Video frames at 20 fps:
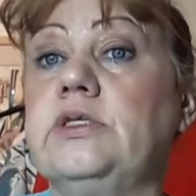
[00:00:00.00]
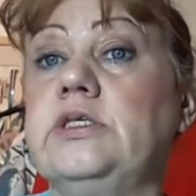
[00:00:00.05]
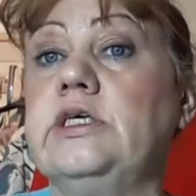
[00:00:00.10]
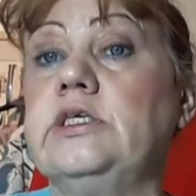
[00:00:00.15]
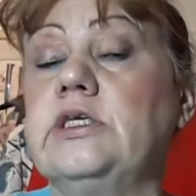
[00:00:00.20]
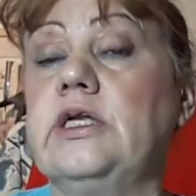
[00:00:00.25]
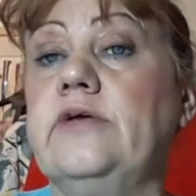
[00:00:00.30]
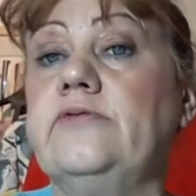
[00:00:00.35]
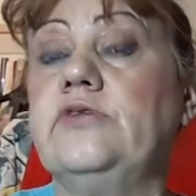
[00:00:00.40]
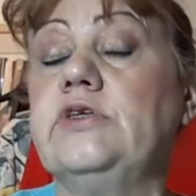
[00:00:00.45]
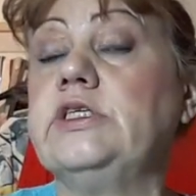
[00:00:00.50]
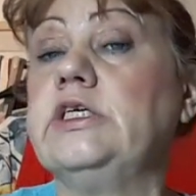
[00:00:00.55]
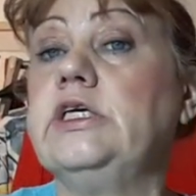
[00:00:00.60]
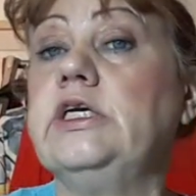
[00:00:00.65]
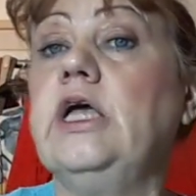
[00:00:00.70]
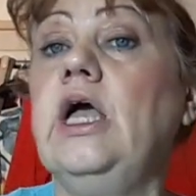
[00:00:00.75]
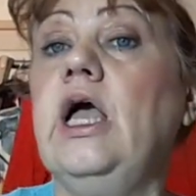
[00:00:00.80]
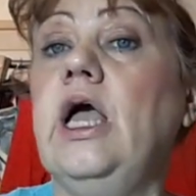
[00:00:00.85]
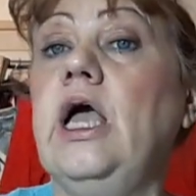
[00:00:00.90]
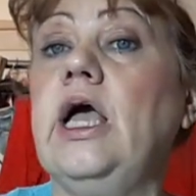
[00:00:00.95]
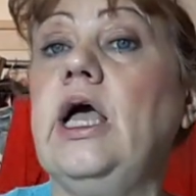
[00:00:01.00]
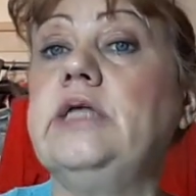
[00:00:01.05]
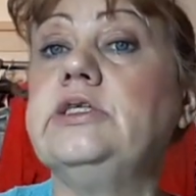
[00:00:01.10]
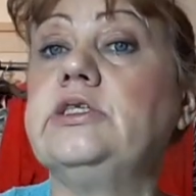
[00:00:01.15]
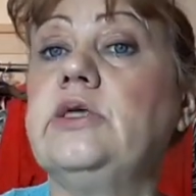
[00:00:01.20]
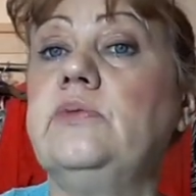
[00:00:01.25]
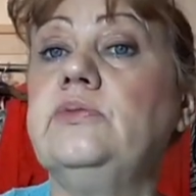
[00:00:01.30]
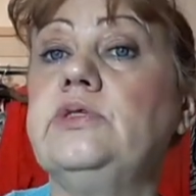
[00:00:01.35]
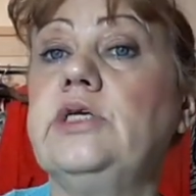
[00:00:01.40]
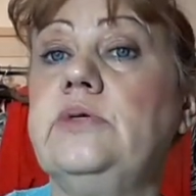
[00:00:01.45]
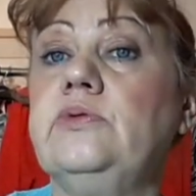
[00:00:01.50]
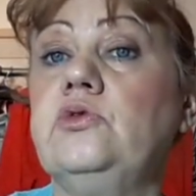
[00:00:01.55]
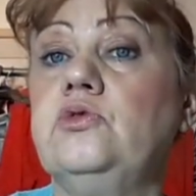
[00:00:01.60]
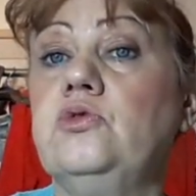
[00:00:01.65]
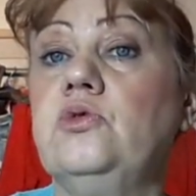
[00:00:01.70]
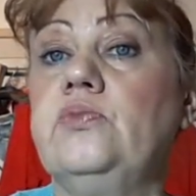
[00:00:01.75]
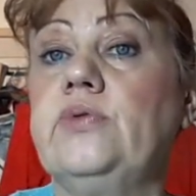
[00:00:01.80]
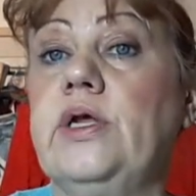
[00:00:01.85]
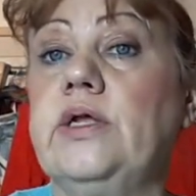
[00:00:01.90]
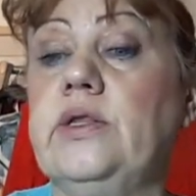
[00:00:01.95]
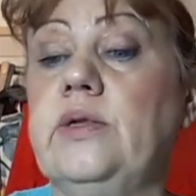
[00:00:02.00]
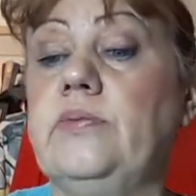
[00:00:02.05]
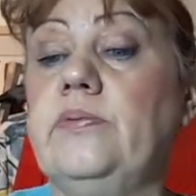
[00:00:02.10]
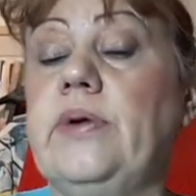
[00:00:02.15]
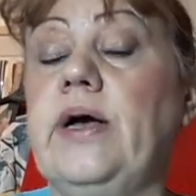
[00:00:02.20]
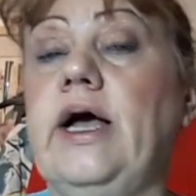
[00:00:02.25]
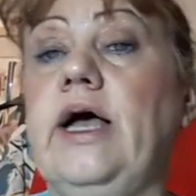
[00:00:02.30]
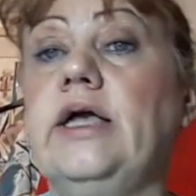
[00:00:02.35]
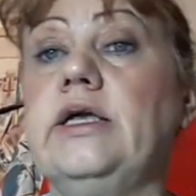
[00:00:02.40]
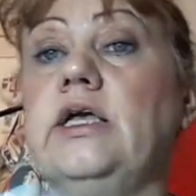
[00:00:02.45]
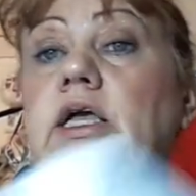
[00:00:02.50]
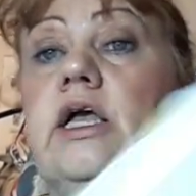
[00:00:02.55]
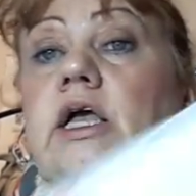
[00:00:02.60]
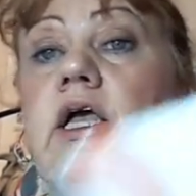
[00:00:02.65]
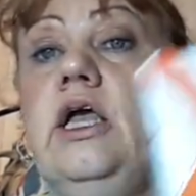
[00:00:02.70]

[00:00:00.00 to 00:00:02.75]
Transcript: of days or every day, and sometimes you do bring them back.